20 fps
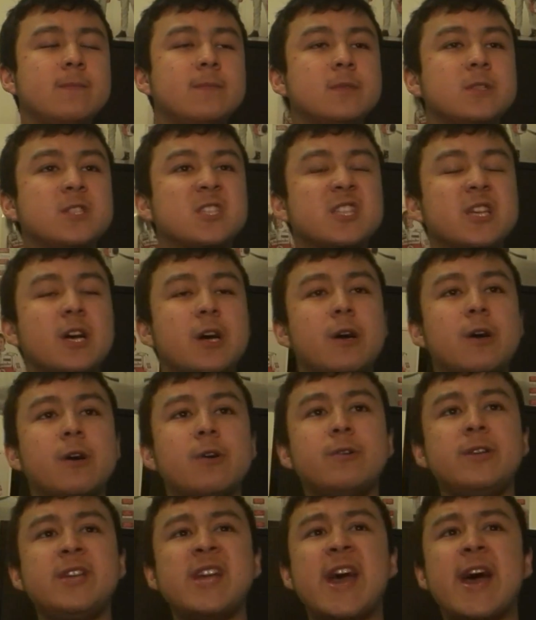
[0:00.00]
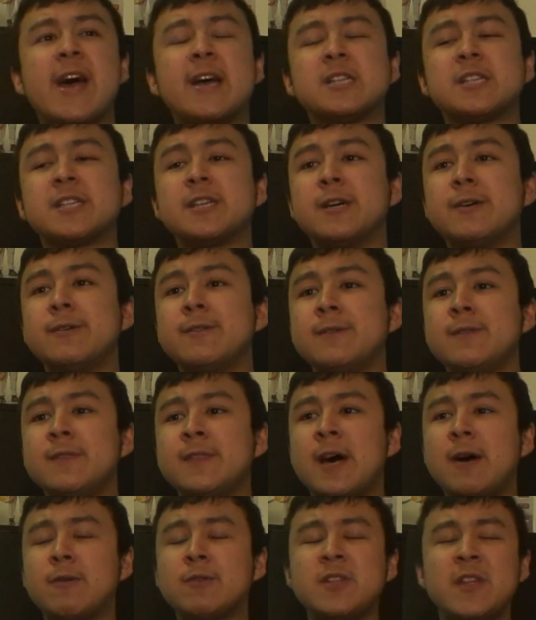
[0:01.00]
So yeah, so
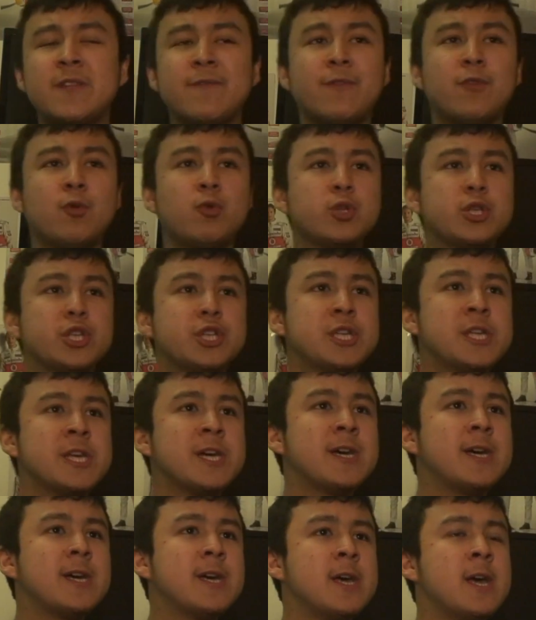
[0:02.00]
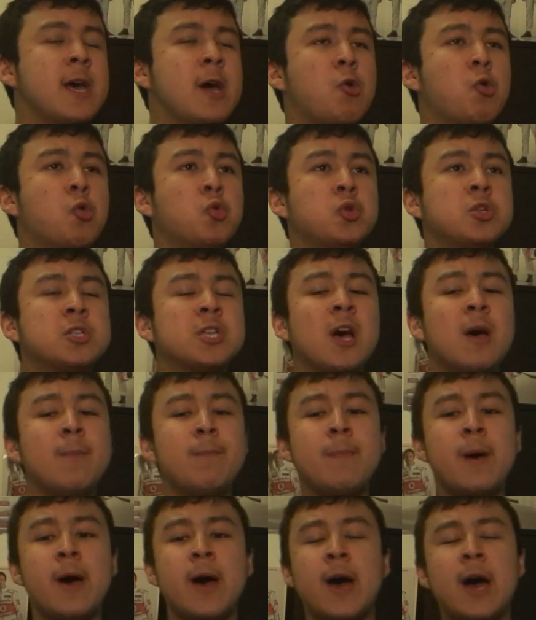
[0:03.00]
that was unfortunate. Also,
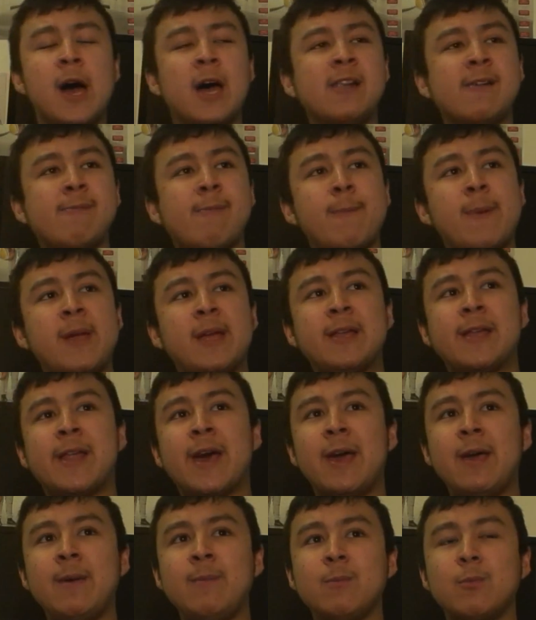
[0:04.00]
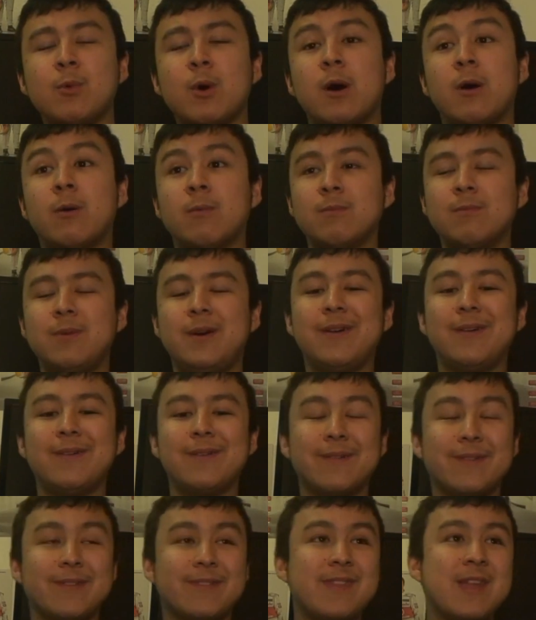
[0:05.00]
another big name, well,
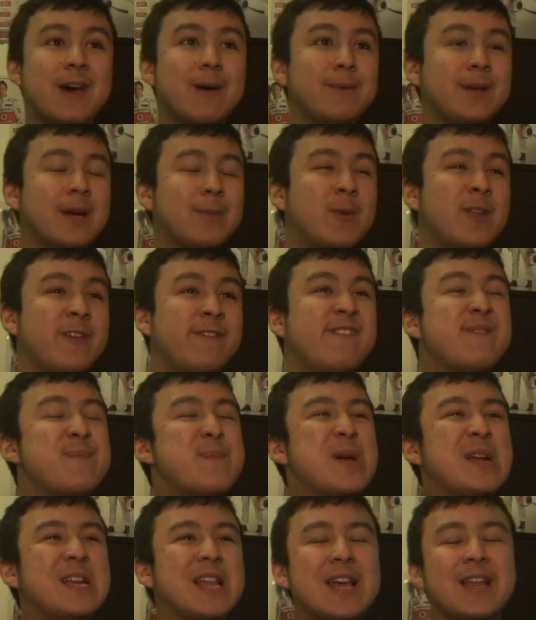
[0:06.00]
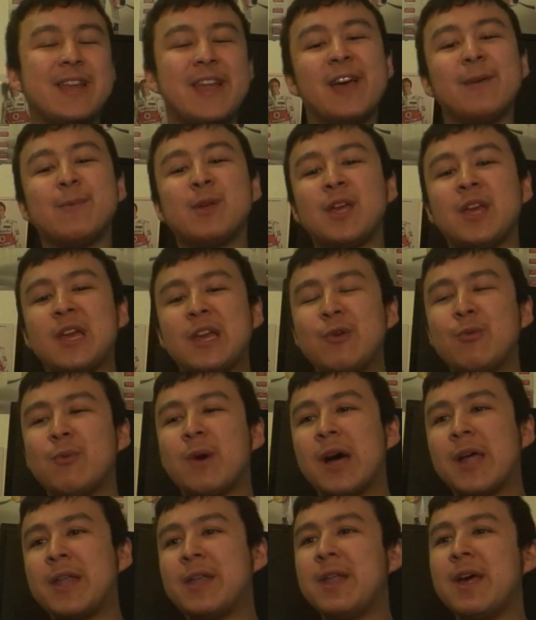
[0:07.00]
it's now becoming a familiar name in
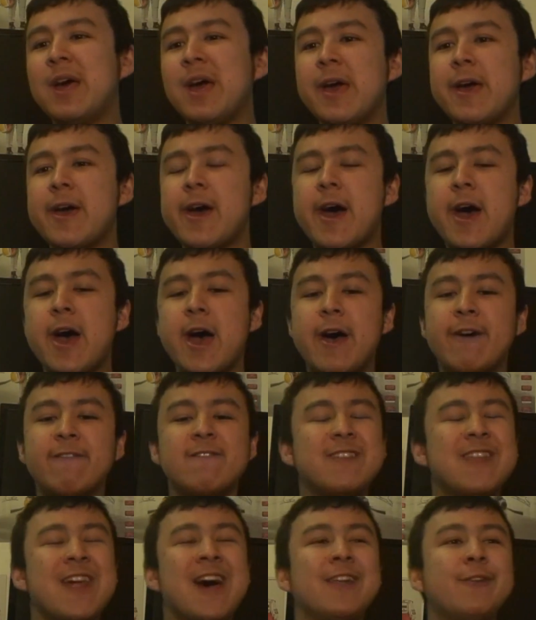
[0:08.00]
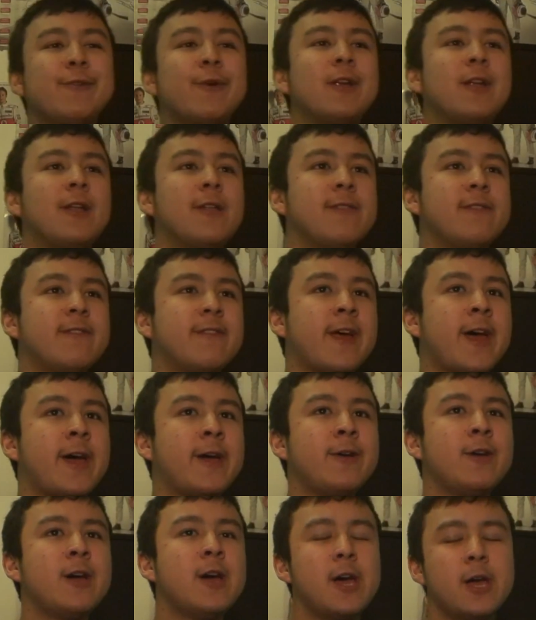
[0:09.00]
Q1, Fernando
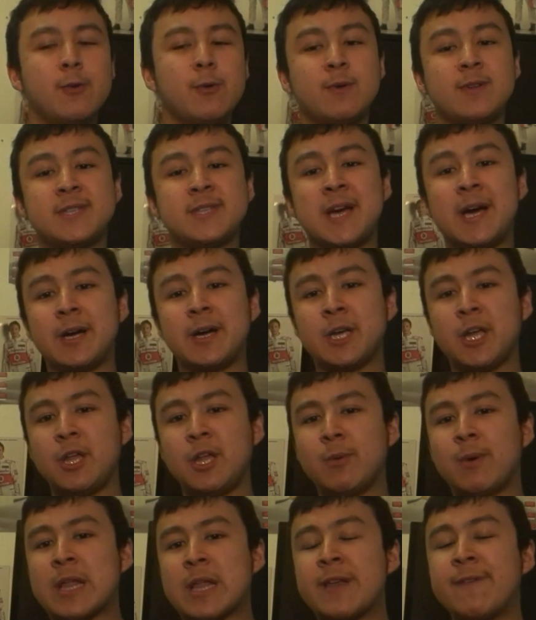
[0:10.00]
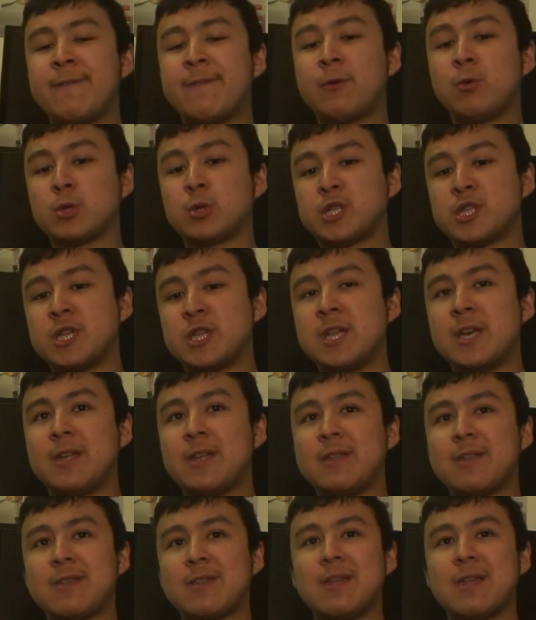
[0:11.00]
Alonso, who was out of Q1, unfortunate.